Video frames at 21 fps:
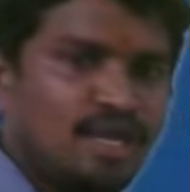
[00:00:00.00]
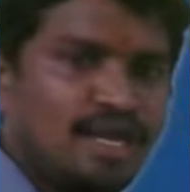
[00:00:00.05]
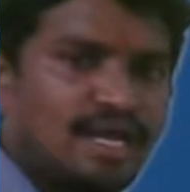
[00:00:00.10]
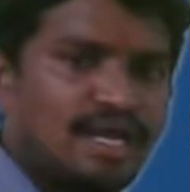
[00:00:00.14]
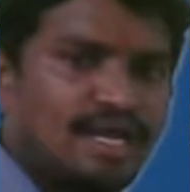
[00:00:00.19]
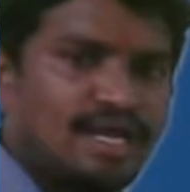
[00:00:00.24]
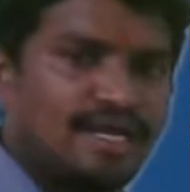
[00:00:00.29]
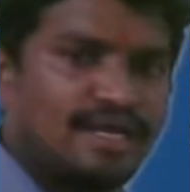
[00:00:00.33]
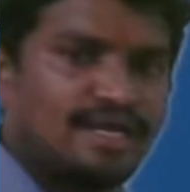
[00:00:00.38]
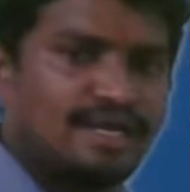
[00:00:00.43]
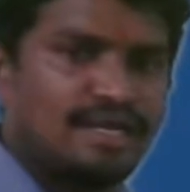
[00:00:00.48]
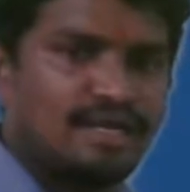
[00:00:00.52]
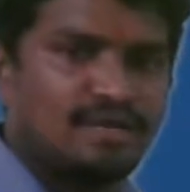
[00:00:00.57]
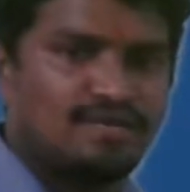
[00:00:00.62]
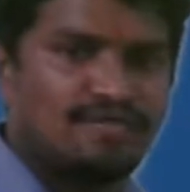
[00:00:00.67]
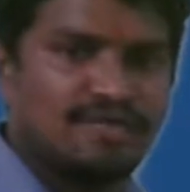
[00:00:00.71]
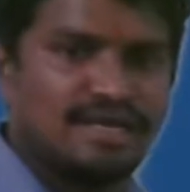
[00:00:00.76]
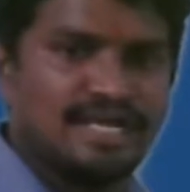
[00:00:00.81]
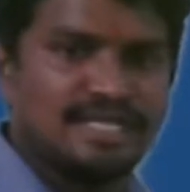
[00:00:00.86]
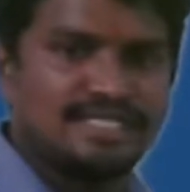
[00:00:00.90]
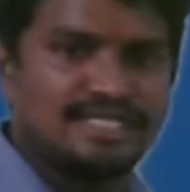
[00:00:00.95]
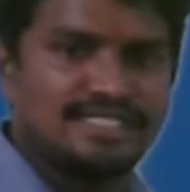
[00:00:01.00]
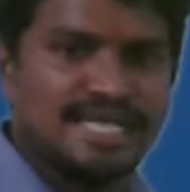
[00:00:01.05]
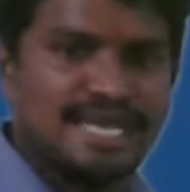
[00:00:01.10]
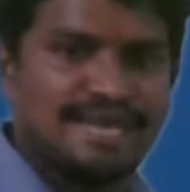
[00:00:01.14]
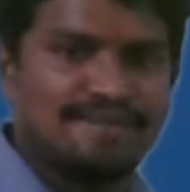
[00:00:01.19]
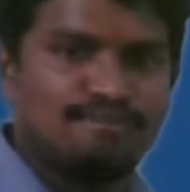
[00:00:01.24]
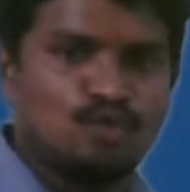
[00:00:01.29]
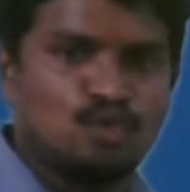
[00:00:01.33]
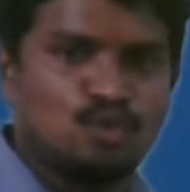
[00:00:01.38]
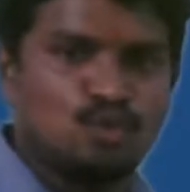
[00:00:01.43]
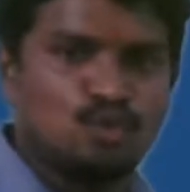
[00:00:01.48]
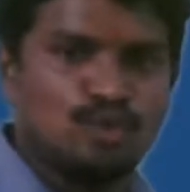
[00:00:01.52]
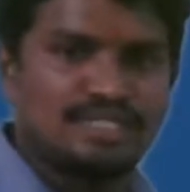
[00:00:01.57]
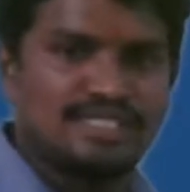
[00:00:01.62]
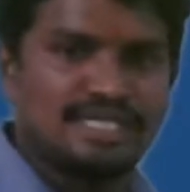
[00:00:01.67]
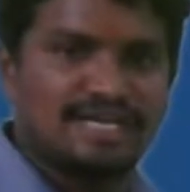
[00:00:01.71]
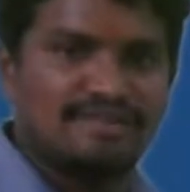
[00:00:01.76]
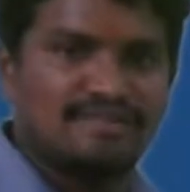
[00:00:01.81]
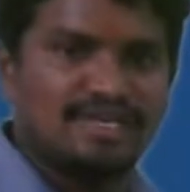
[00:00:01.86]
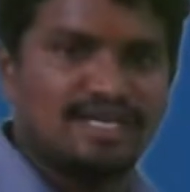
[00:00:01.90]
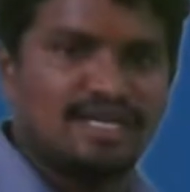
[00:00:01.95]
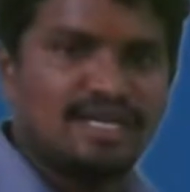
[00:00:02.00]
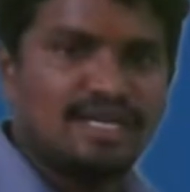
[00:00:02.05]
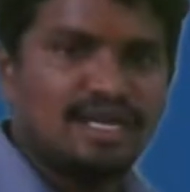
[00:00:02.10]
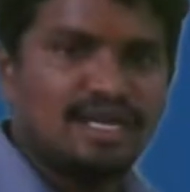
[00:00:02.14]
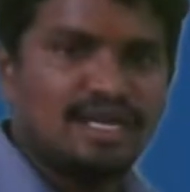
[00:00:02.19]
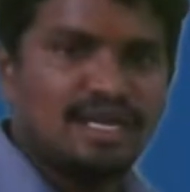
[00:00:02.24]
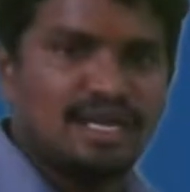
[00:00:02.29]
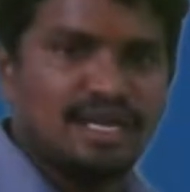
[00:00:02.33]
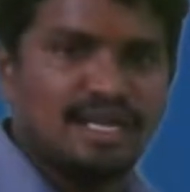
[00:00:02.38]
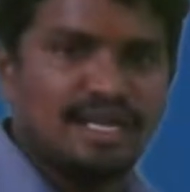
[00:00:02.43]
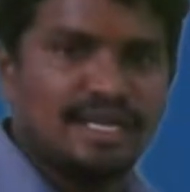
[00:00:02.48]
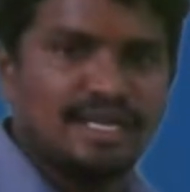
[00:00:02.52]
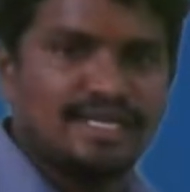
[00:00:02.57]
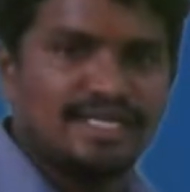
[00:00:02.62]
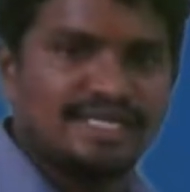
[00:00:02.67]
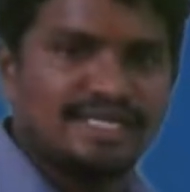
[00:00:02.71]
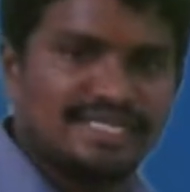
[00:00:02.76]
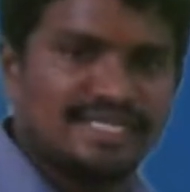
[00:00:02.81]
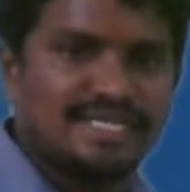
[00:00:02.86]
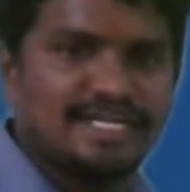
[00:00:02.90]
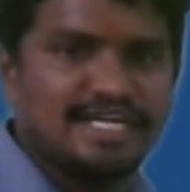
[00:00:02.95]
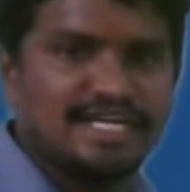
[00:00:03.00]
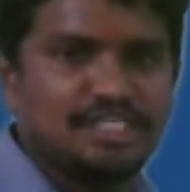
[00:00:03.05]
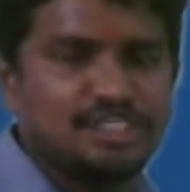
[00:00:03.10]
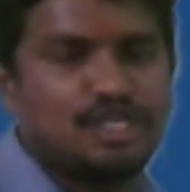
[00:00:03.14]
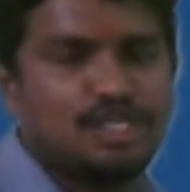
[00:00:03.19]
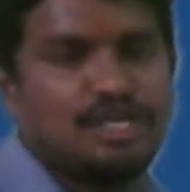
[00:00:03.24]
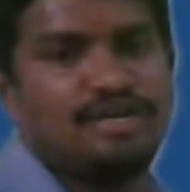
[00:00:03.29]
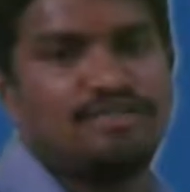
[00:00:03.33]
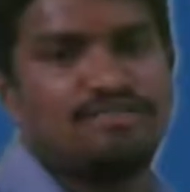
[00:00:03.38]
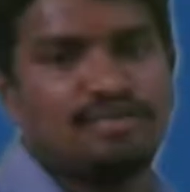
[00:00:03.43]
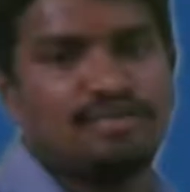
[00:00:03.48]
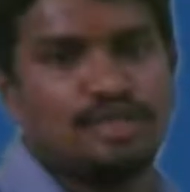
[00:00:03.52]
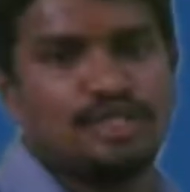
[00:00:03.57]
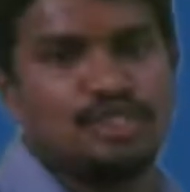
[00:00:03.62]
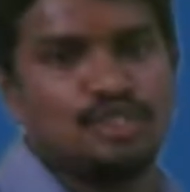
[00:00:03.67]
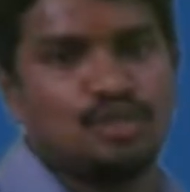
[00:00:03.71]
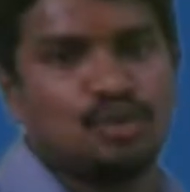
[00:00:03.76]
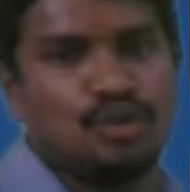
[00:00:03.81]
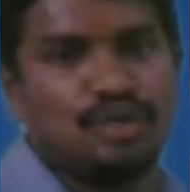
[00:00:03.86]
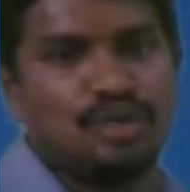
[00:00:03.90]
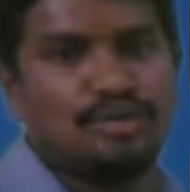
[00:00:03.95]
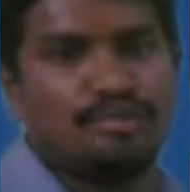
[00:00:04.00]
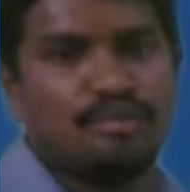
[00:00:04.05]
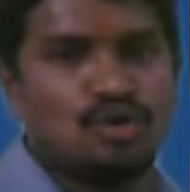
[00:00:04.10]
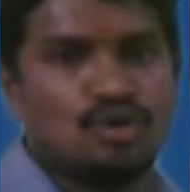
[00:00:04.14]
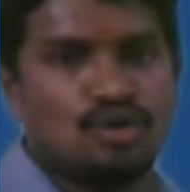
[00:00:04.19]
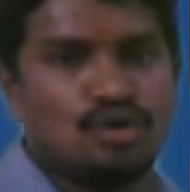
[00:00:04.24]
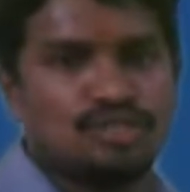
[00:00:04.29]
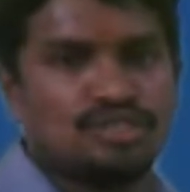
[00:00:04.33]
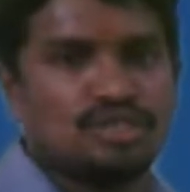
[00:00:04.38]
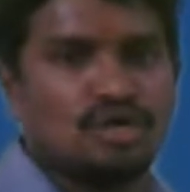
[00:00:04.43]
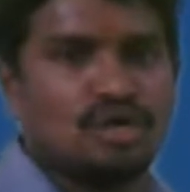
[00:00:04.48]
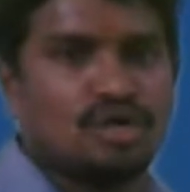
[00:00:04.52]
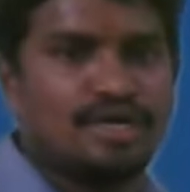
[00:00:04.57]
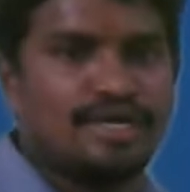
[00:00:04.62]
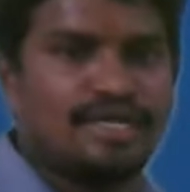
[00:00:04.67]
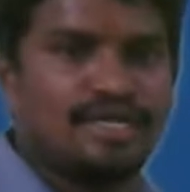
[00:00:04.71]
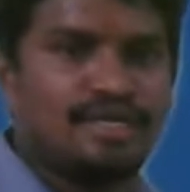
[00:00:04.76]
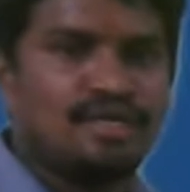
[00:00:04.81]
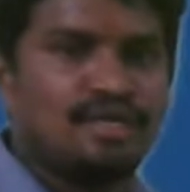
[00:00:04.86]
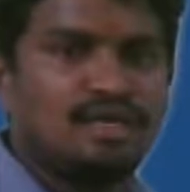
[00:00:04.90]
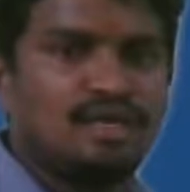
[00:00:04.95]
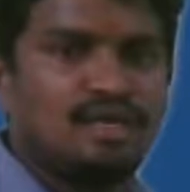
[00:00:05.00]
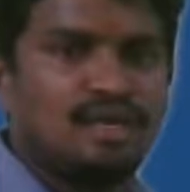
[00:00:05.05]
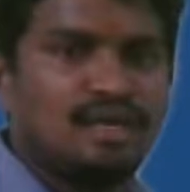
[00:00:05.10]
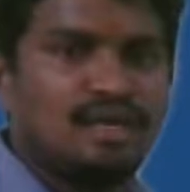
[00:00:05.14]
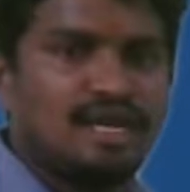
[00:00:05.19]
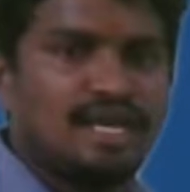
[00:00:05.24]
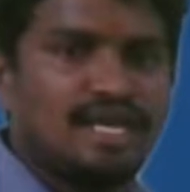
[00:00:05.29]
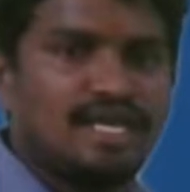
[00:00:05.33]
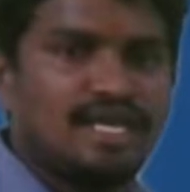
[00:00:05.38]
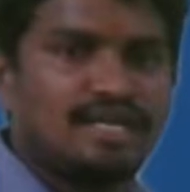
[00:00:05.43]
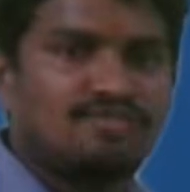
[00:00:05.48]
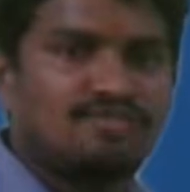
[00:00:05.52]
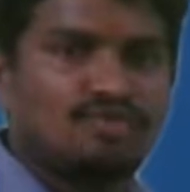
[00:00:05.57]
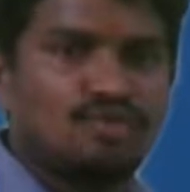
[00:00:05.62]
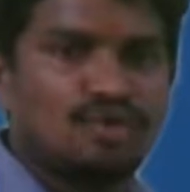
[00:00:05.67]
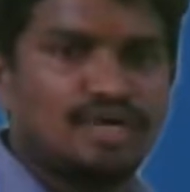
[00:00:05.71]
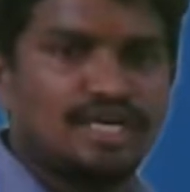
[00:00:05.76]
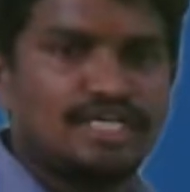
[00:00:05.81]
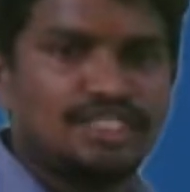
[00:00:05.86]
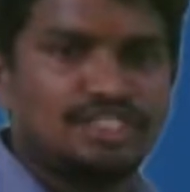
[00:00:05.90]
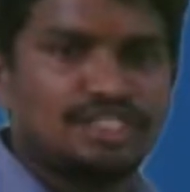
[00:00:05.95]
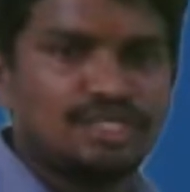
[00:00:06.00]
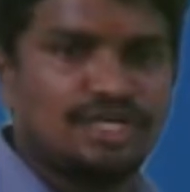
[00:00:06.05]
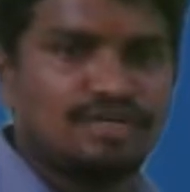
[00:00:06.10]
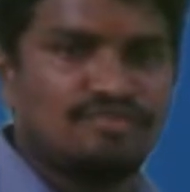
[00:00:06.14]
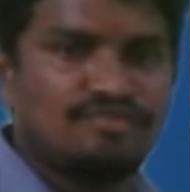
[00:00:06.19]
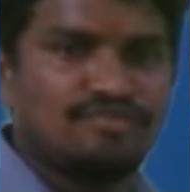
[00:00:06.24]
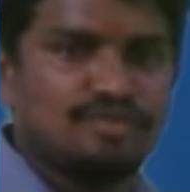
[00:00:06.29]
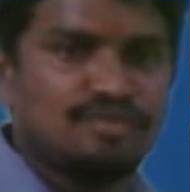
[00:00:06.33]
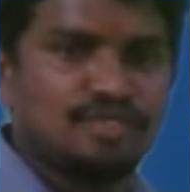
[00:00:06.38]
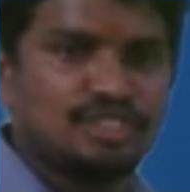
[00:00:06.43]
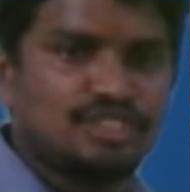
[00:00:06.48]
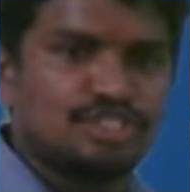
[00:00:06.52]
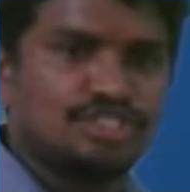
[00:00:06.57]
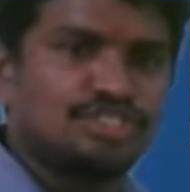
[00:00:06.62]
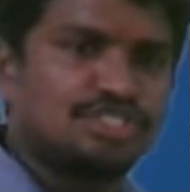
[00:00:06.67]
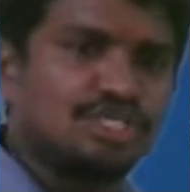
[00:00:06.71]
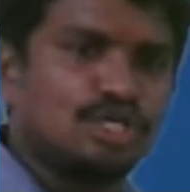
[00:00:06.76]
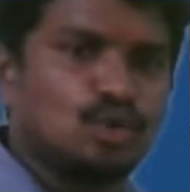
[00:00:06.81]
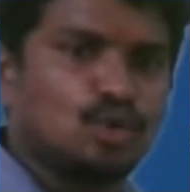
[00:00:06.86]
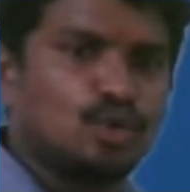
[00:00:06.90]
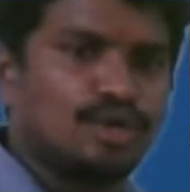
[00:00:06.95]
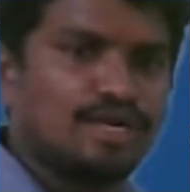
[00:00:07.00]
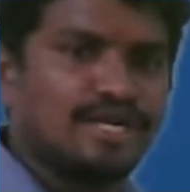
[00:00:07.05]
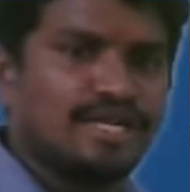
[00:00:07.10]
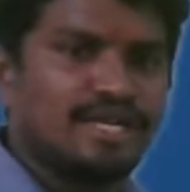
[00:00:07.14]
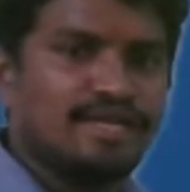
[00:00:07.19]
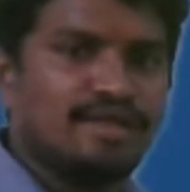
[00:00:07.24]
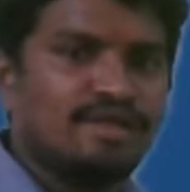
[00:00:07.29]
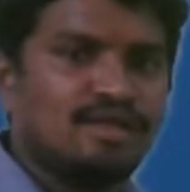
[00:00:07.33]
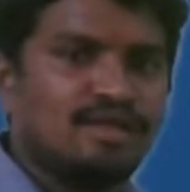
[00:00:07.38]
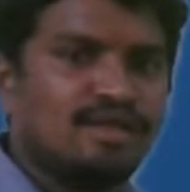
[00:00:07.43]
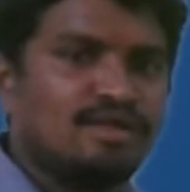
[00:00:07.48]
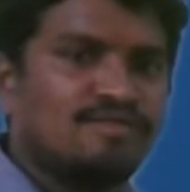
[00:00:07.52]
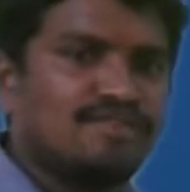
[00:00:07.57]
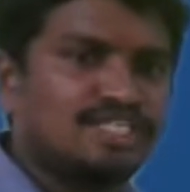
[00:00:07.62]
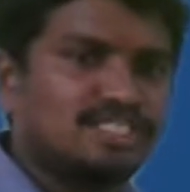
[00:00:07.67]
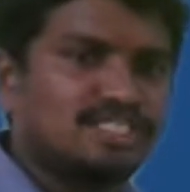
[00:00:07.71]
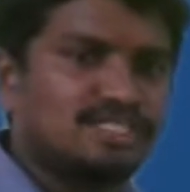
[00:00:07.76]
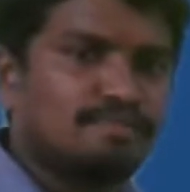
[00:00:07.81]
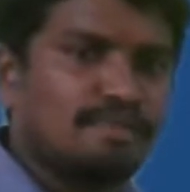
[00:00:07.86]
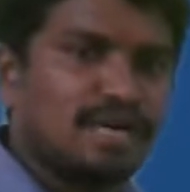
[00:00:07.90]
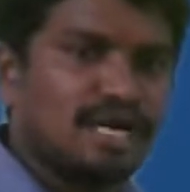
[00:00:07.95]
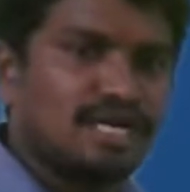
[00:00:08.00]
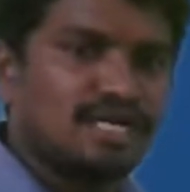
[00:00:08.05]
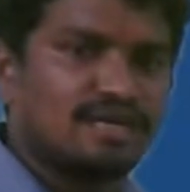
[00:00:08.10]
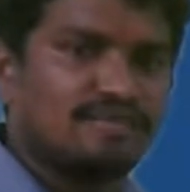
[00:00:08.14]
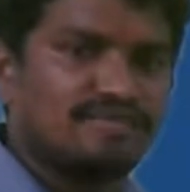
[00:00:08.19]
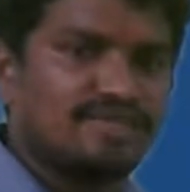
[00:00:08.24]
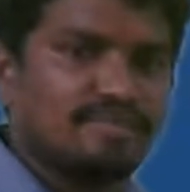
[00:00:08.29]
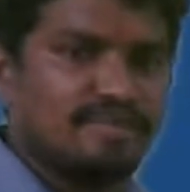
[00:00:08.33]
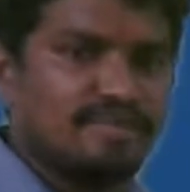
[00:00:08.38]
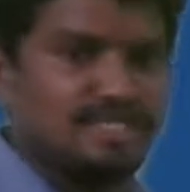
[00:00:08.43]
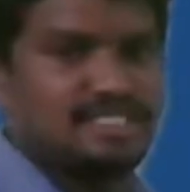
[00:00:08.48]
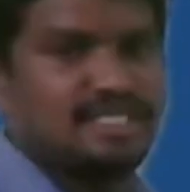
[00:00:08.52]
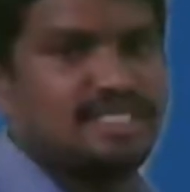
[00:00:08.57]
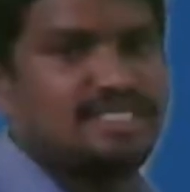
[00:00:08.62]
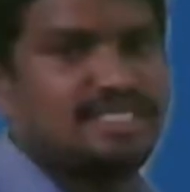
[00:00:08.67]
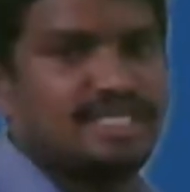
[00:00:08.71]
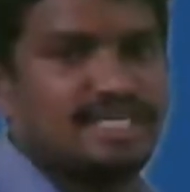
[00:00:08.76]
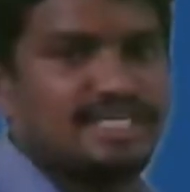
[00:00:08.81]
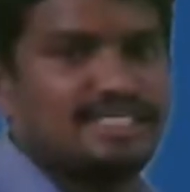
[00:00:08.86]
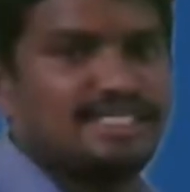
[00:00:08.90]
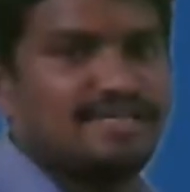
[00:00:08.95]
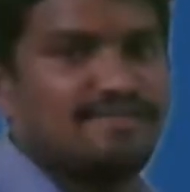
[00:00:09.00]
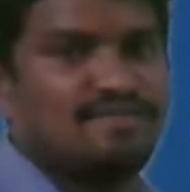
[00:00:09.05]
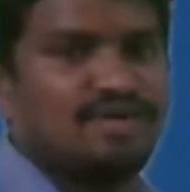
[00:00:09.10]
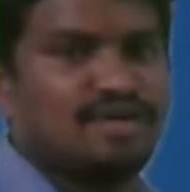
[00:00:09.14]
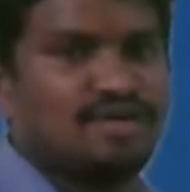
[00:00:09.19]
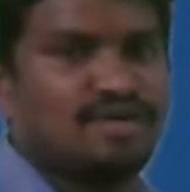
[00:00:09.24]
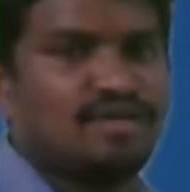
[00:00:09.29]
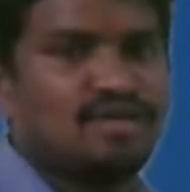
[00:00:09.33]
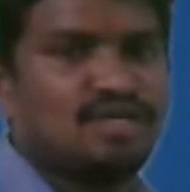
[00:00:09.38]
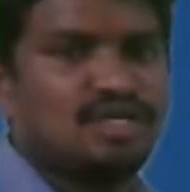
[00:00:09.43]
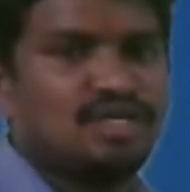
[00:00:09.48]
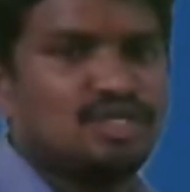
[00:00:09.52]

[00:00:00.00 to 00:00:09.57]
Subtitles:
and whereas M2 is having layer 3 additional information only, because already layer 4 additional information is included in first part of the message, that is M1.